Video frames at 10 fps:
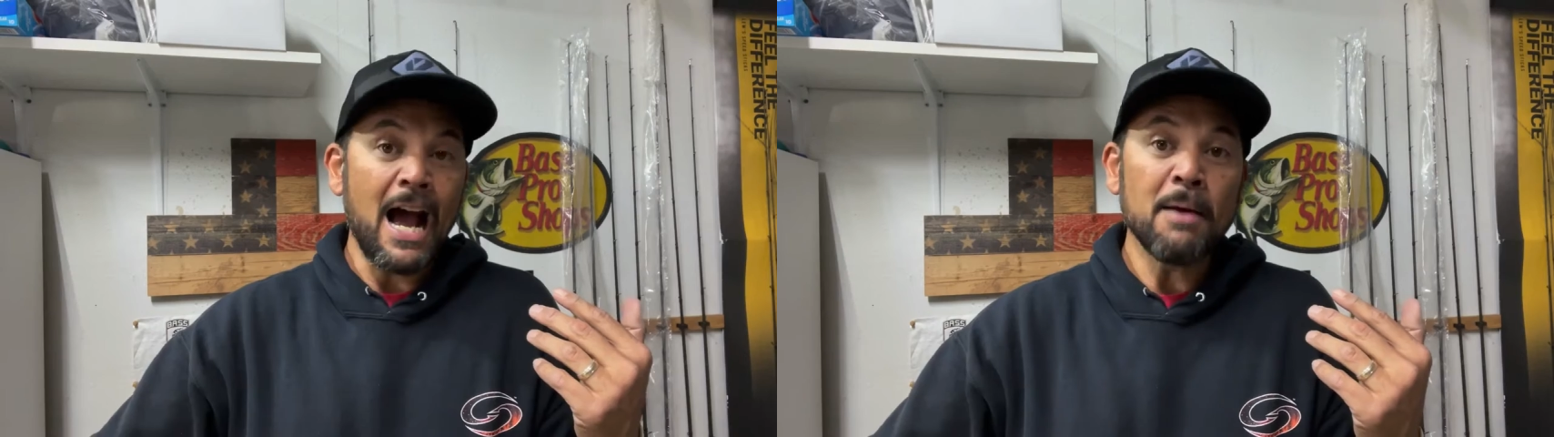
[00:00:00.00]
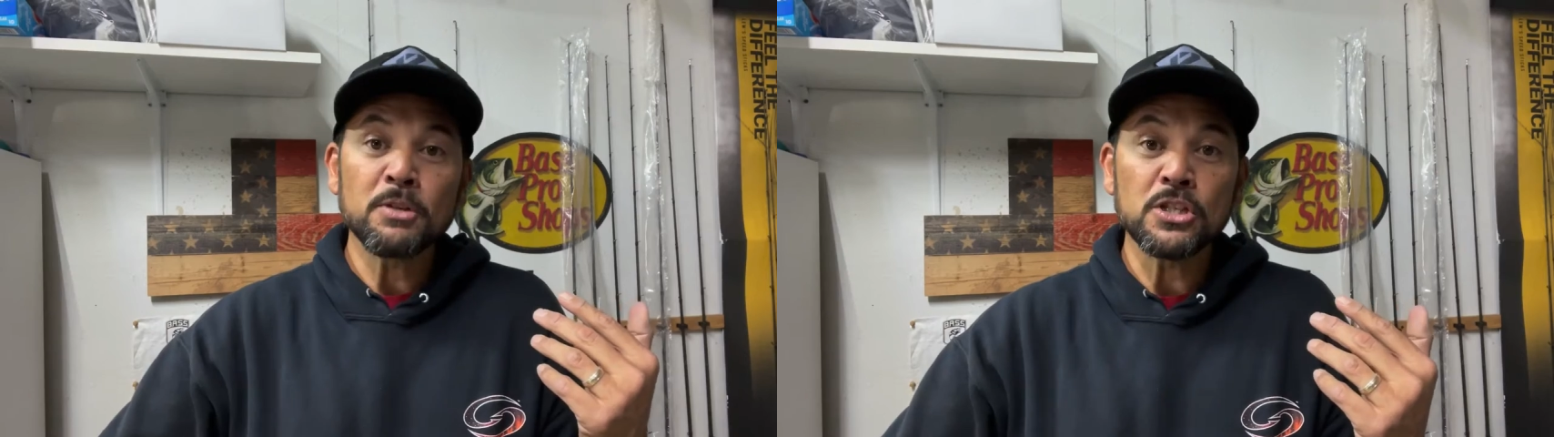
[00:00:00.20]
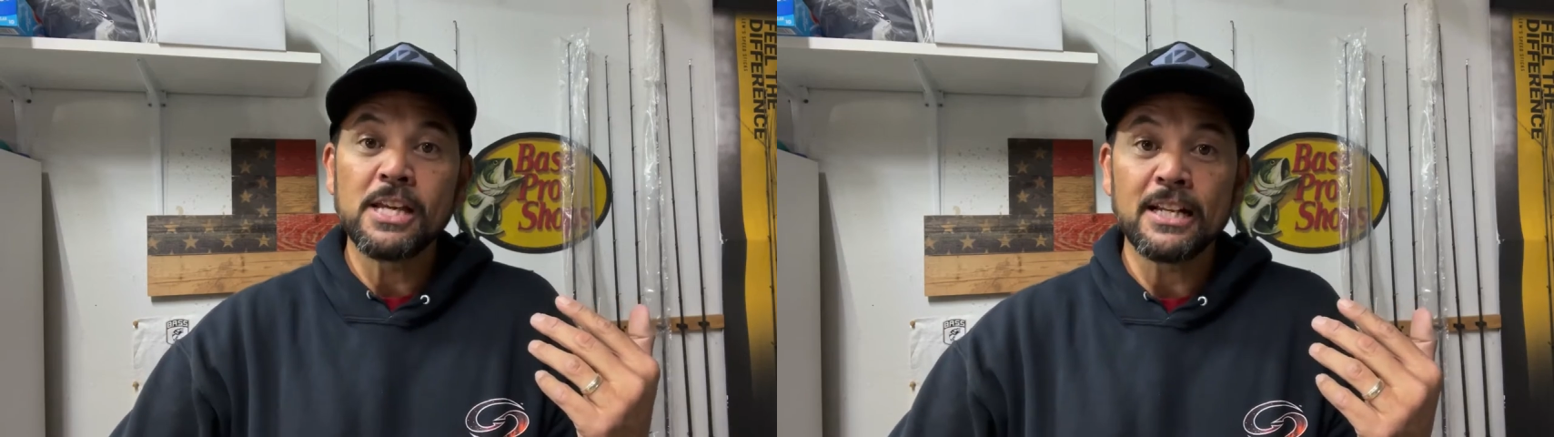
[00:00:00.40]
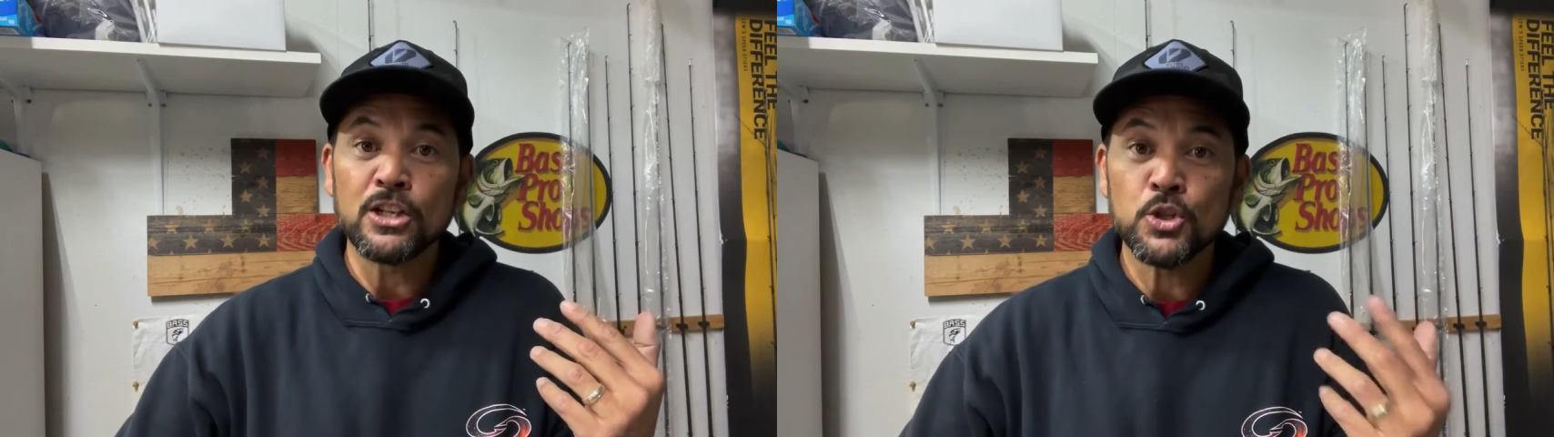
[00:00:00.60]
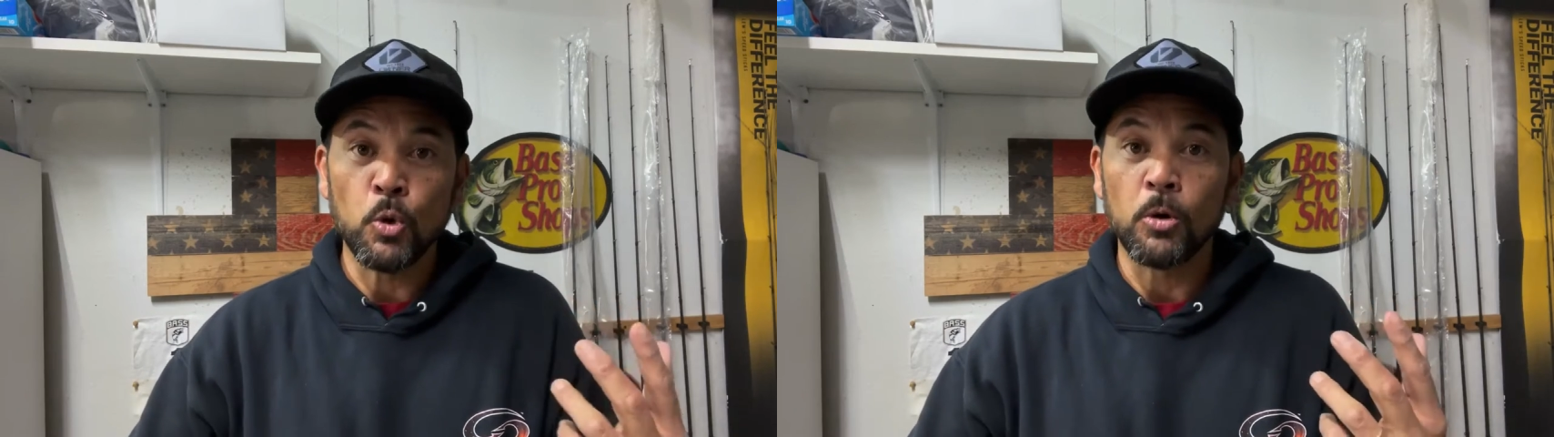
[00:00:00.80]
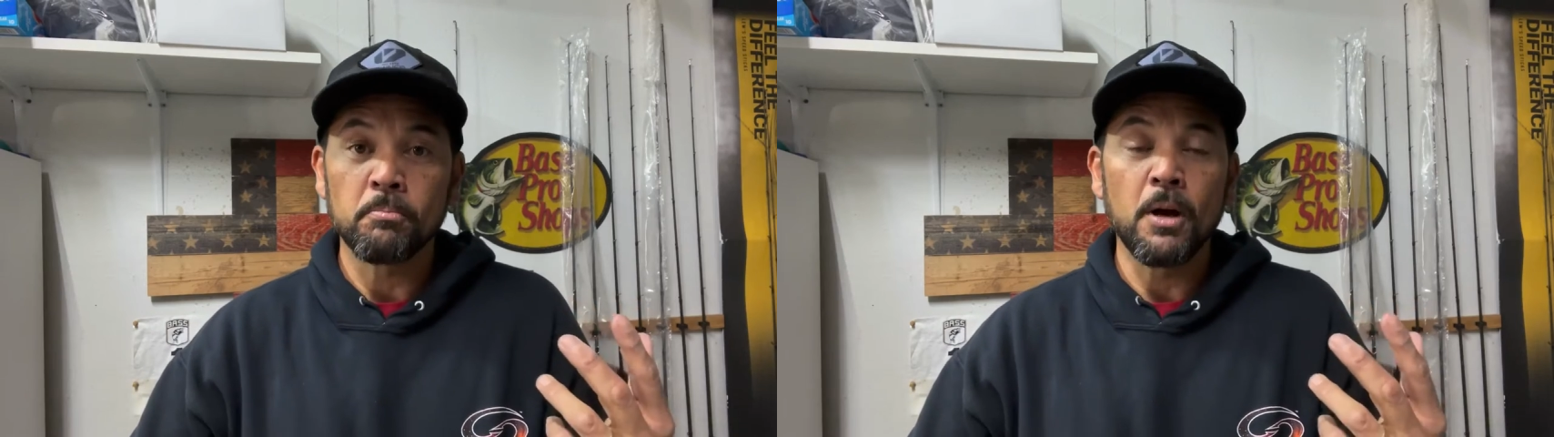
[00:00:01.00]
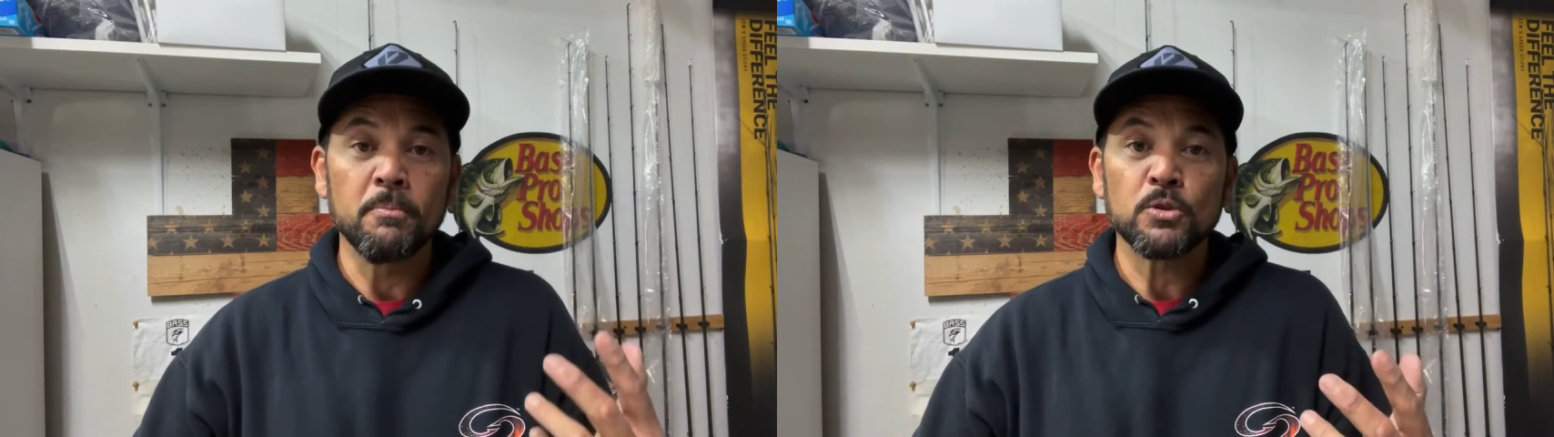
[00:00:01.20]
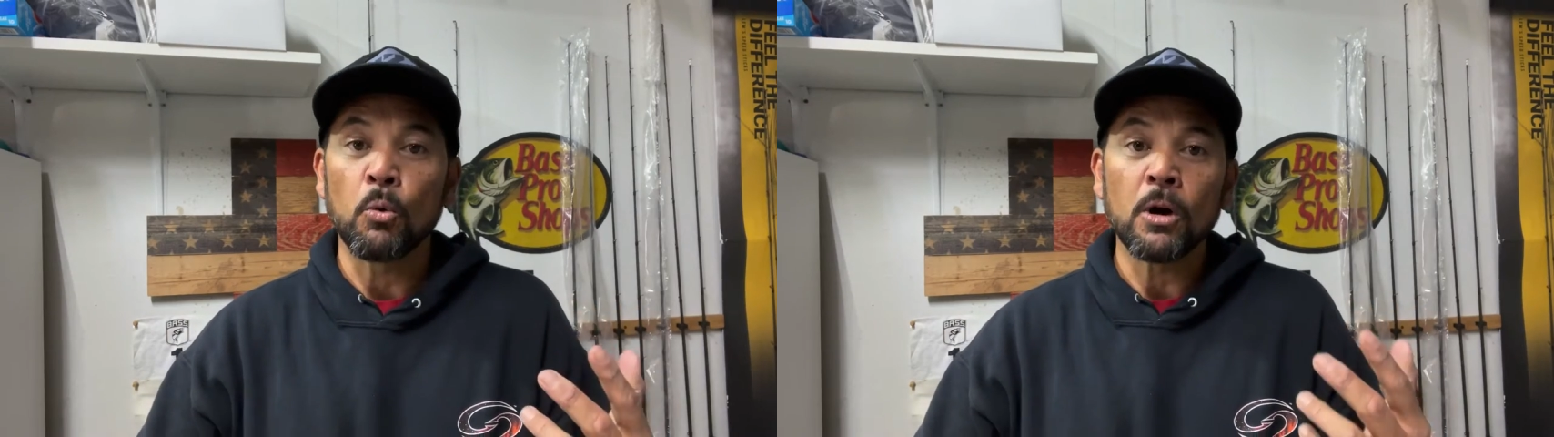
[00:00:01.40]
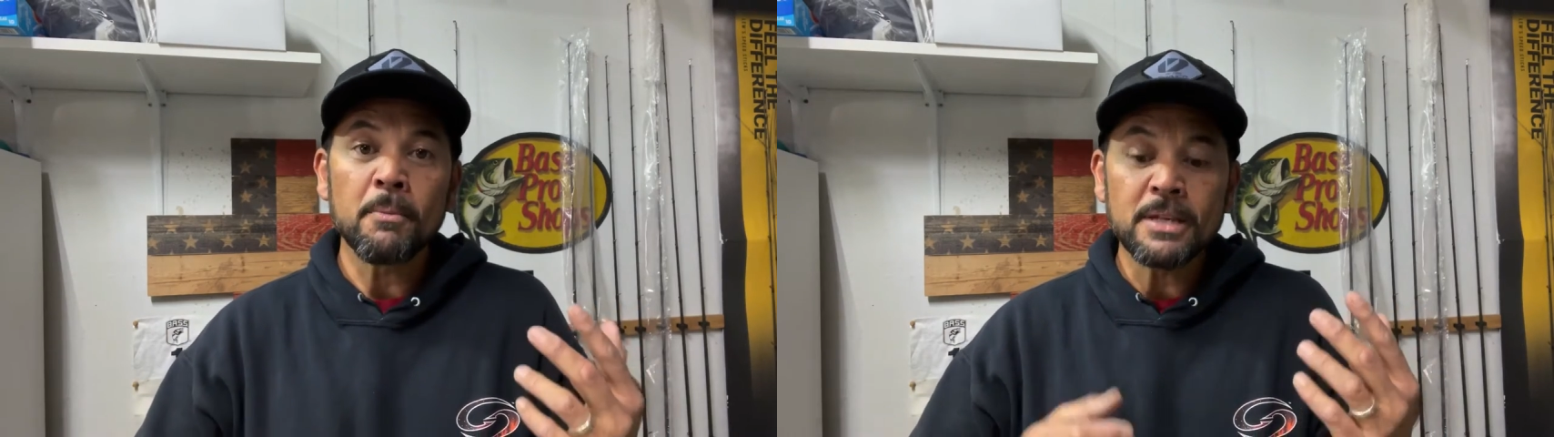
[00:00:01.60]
I'm just getting short bumps or I'm